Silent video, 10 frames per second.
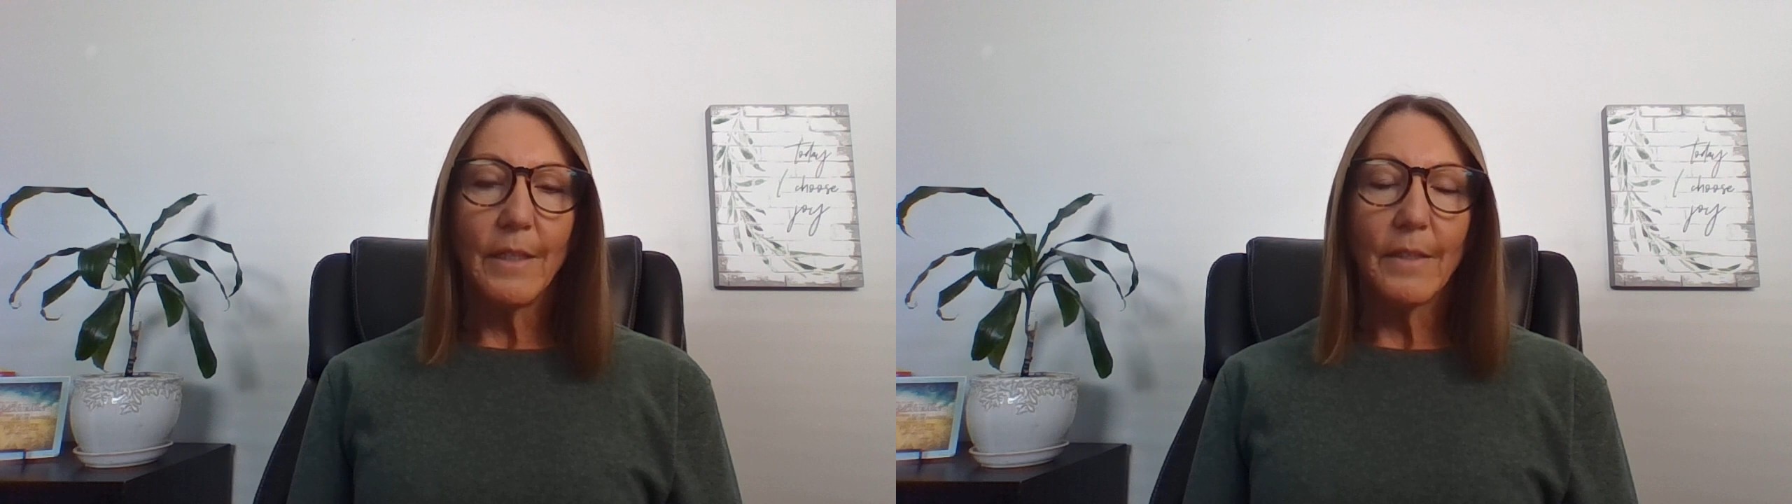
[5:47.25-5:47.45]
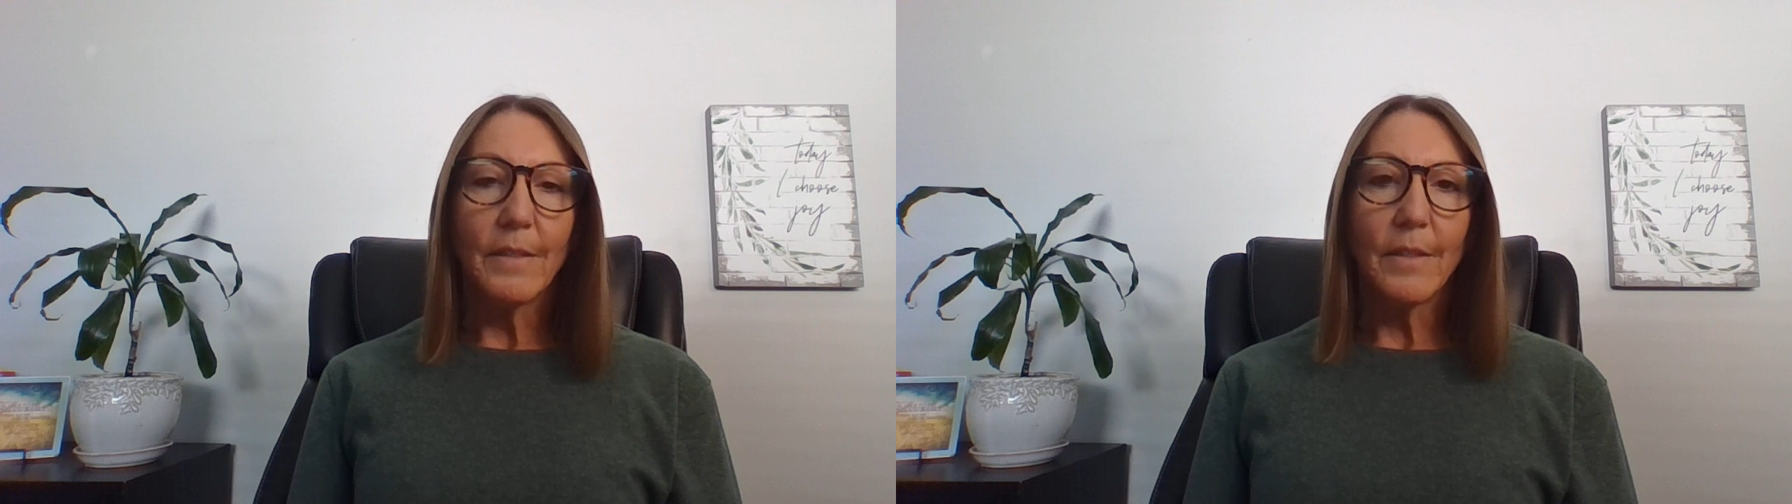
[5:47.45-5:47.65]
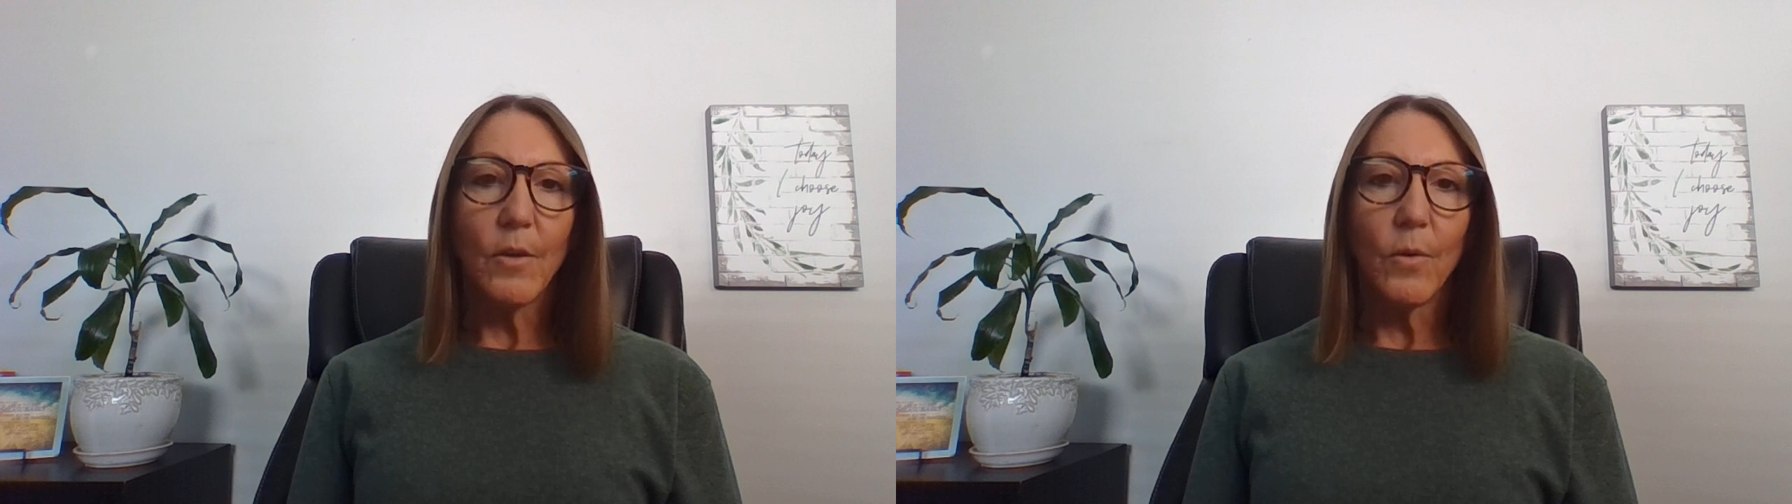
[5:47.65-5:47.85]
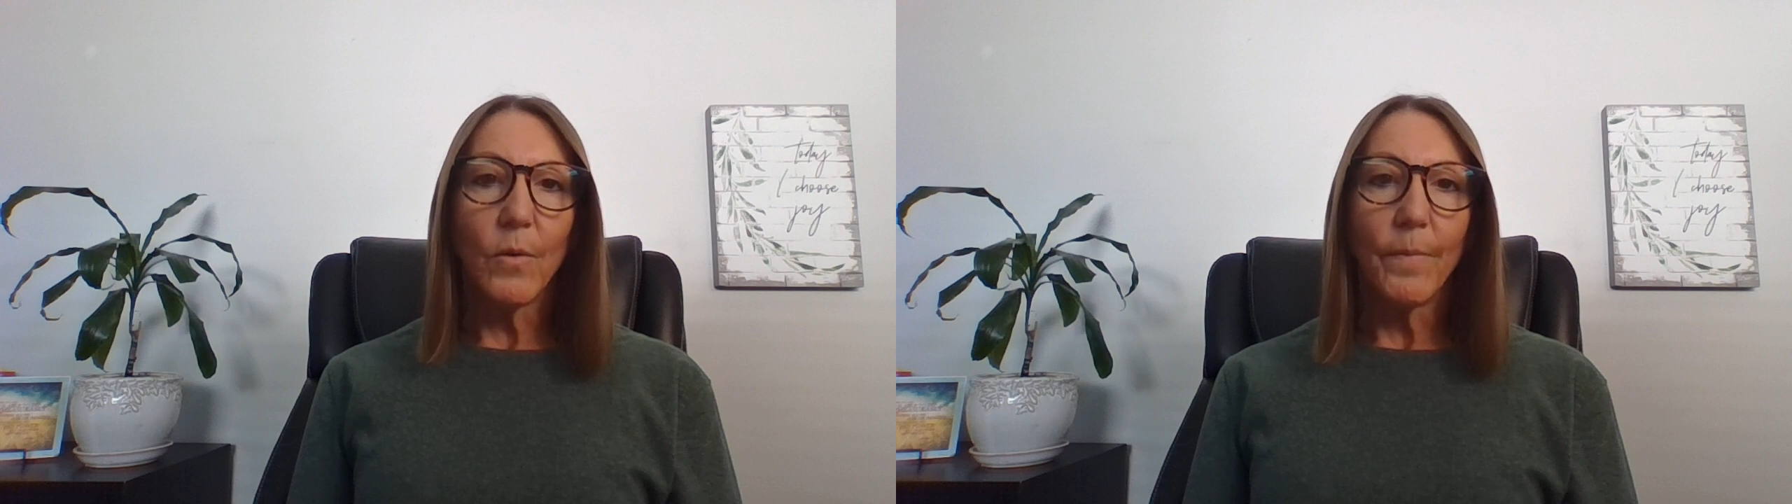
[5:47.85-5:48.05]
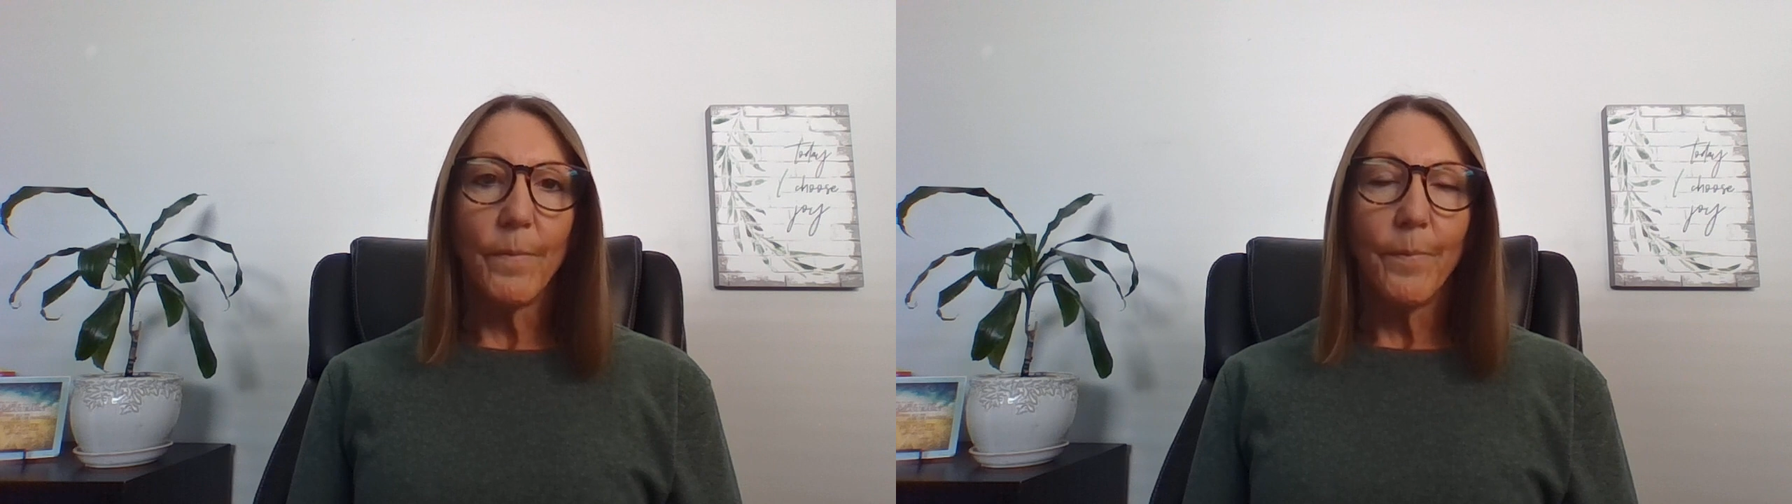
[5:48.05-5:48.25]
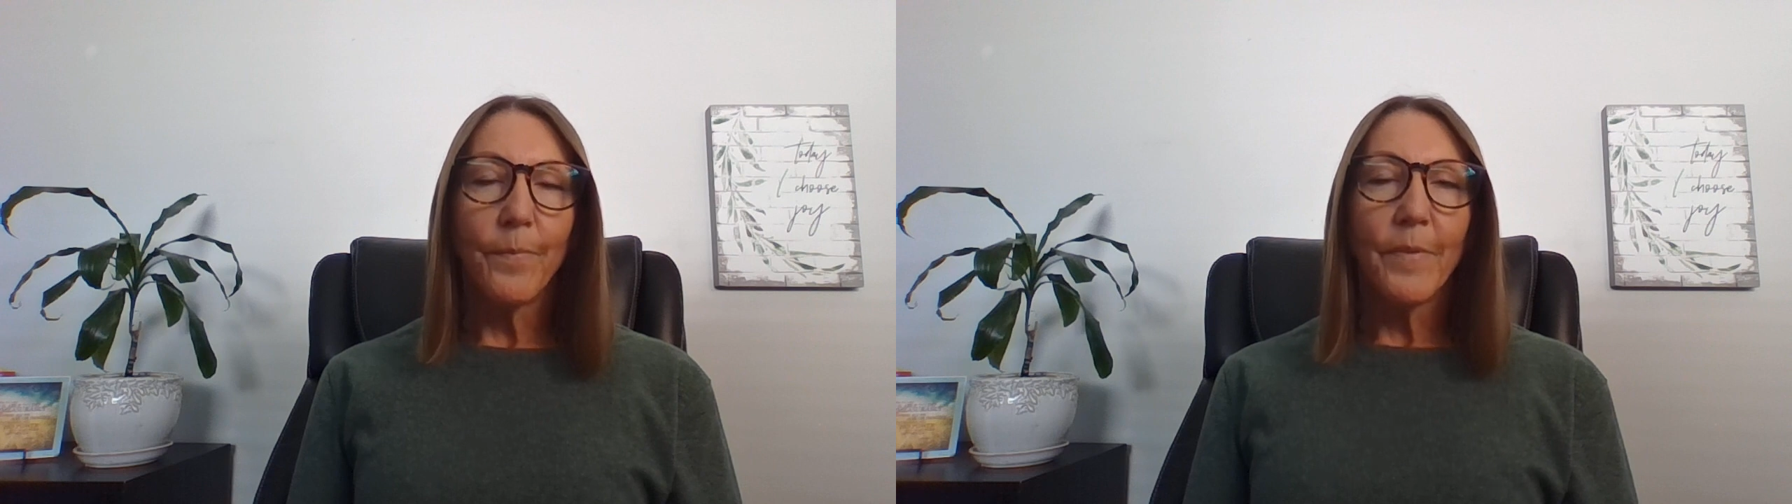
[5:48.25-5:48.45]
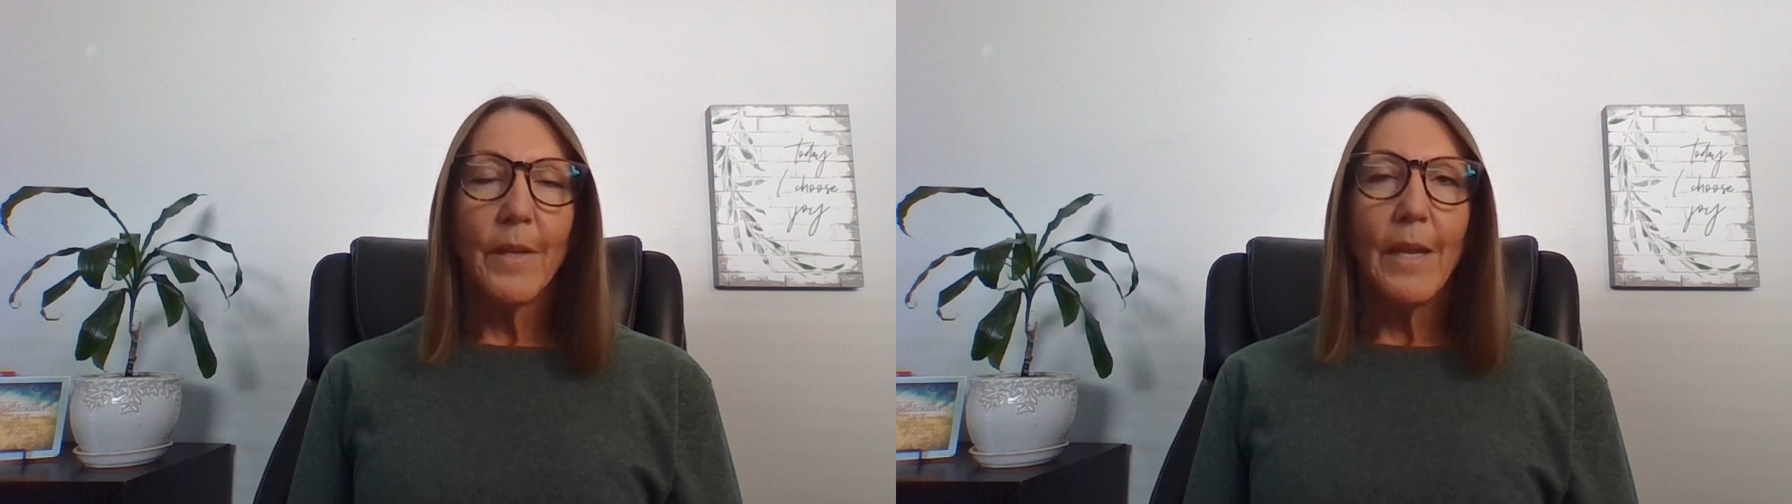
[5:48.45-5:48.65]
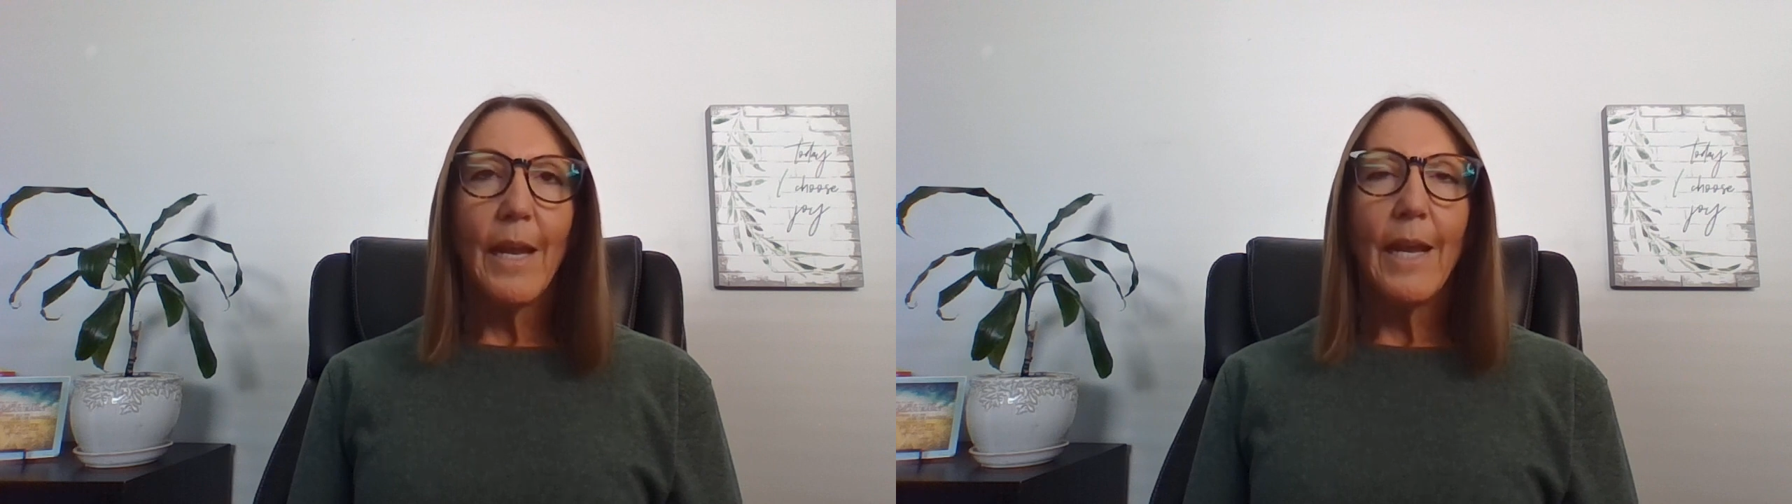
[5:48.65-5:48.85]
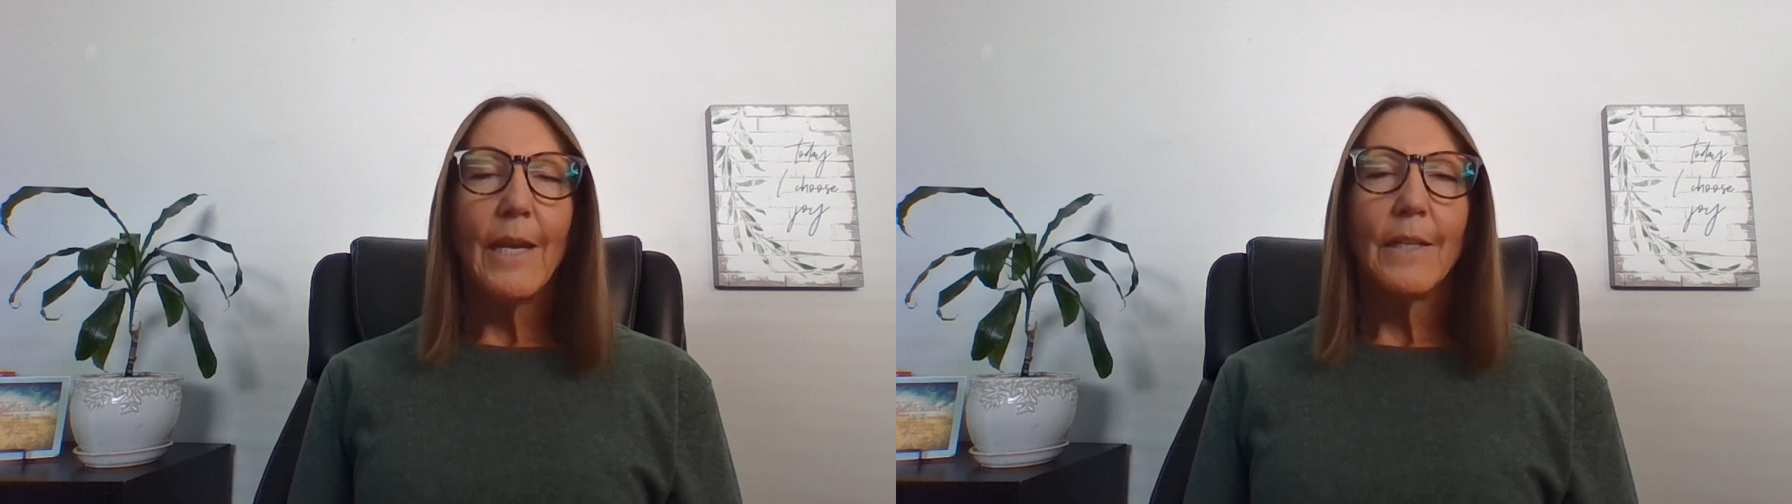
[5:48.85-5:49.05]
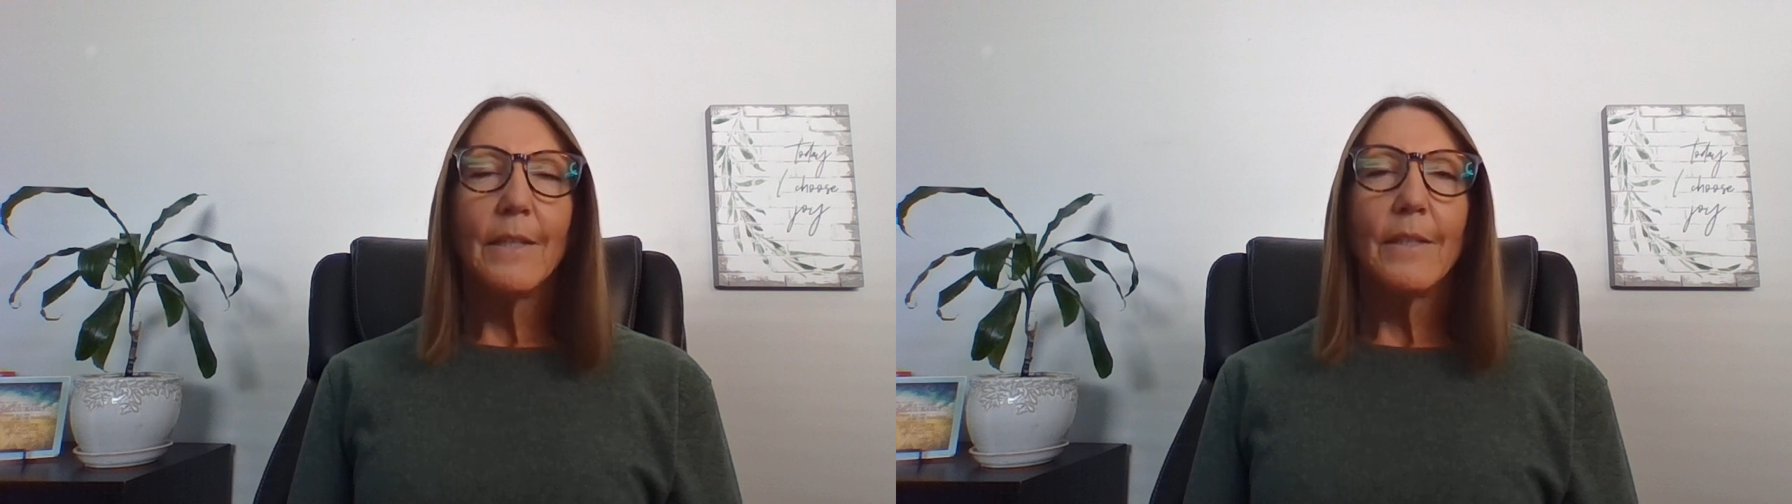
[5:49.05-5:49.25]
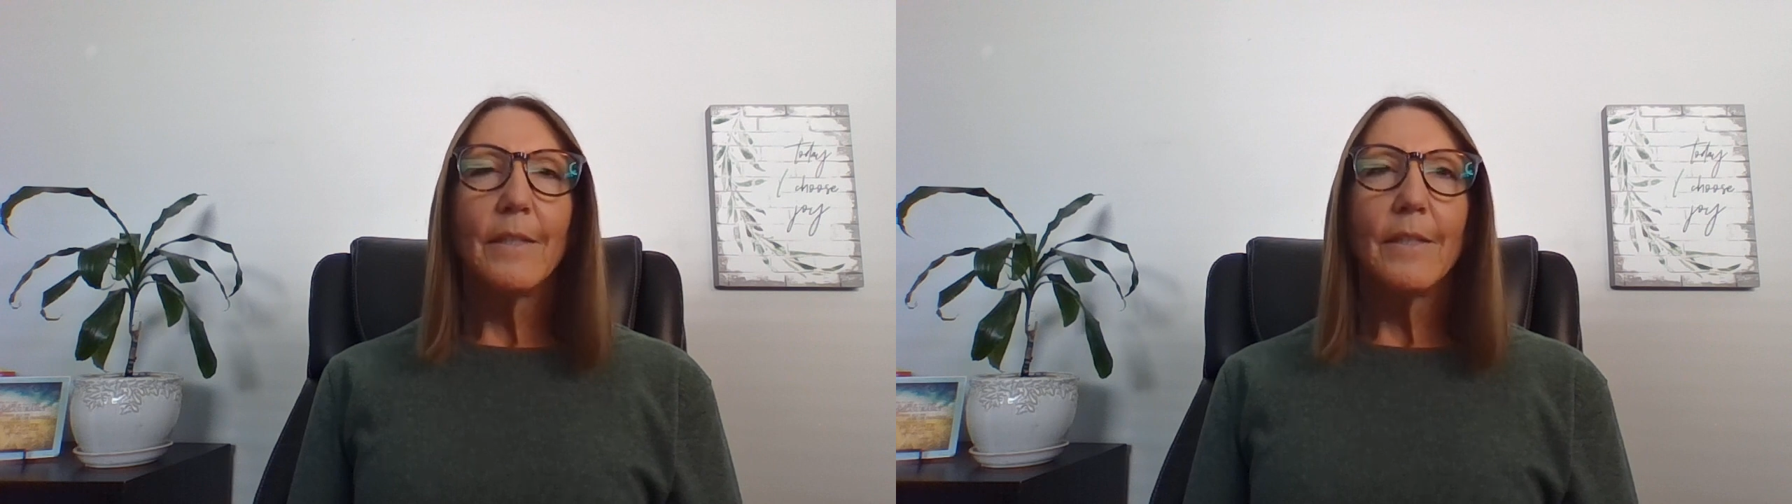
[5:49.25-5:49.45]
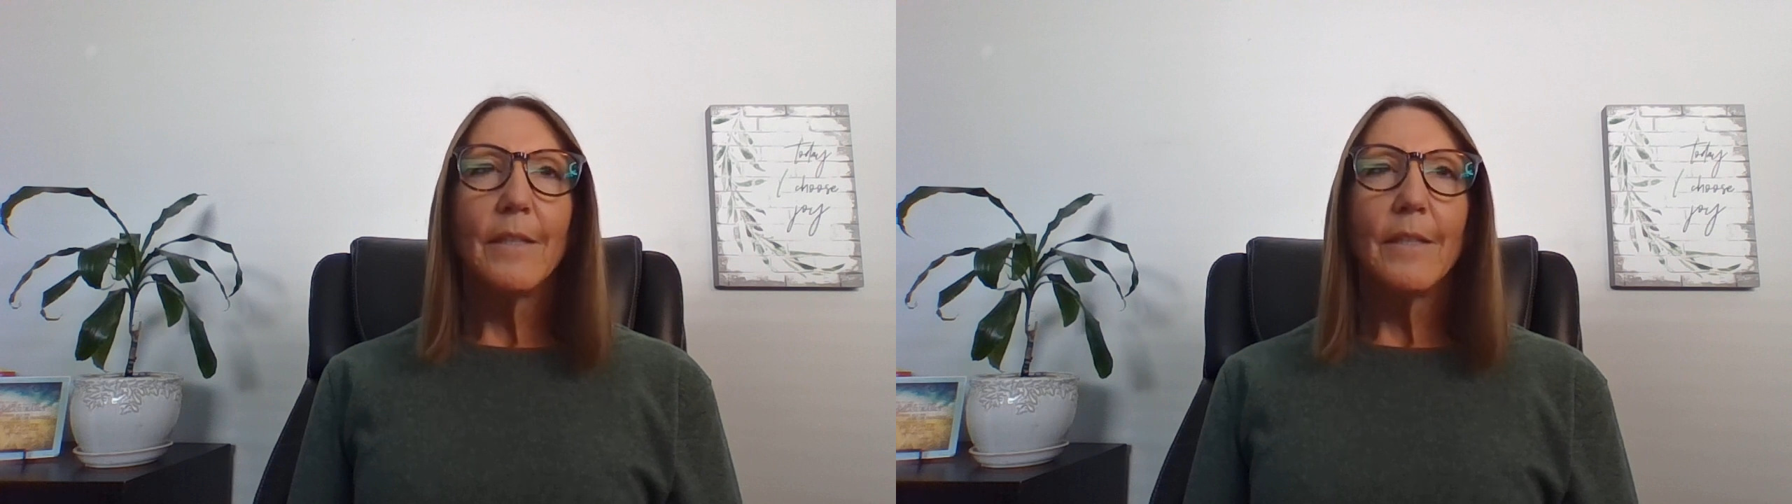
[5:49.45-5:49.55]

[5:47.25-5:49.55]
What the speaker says: That's the goal. And